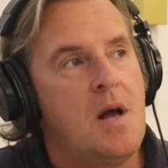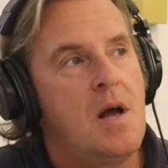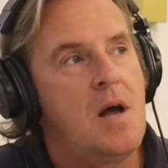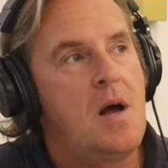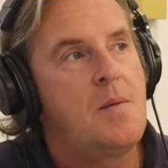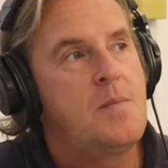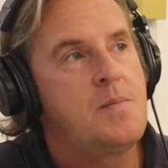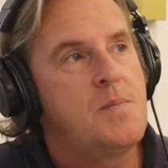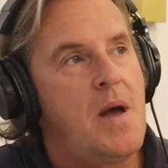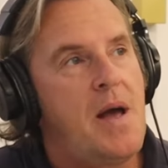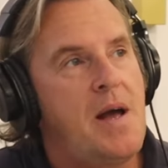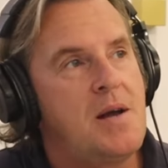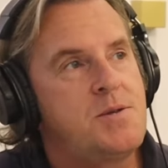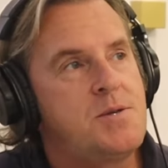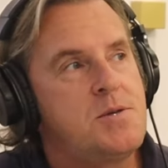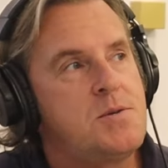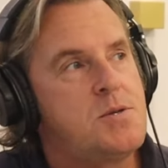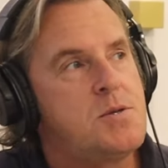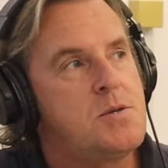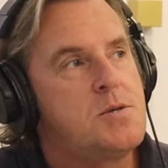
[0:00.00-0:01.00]
Um, how
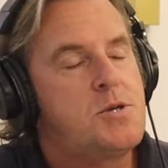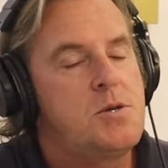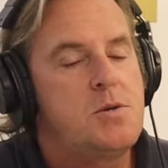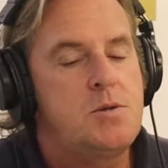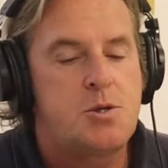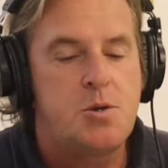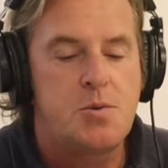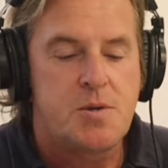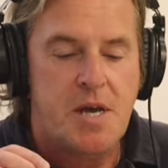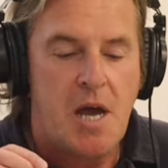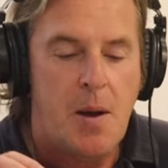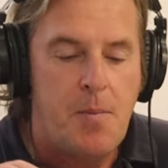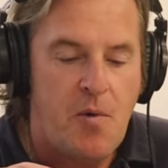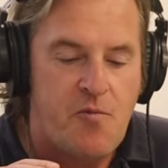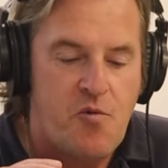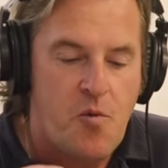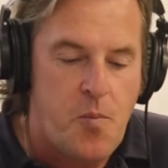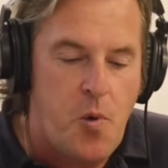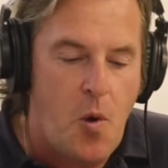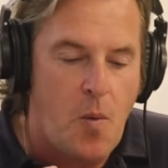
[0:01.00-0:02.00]
do you, do you, do you come up
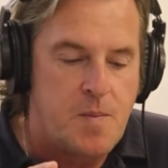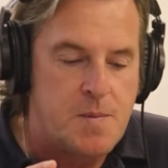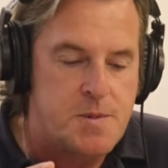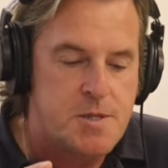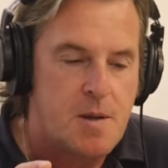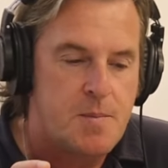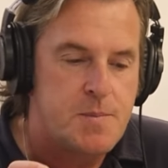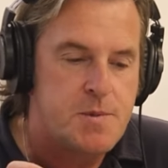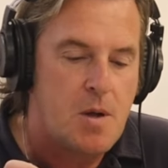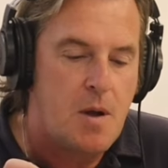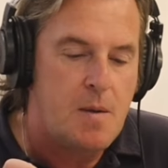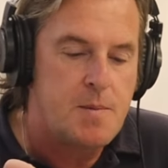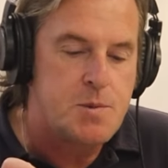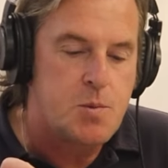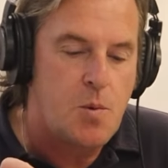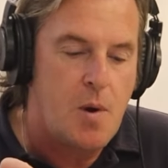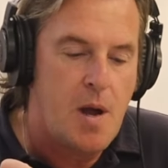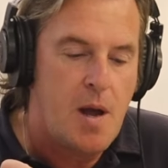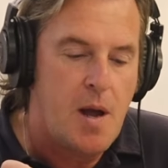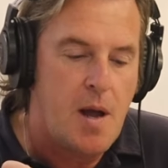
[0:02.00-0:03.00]
with a problem sometimes
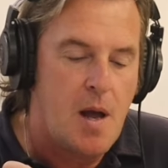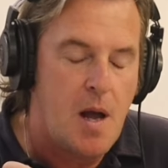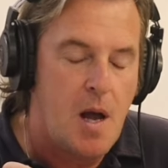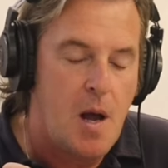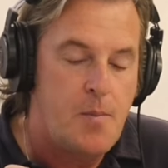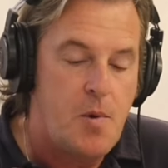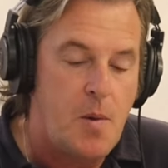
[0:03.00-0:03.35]
where um,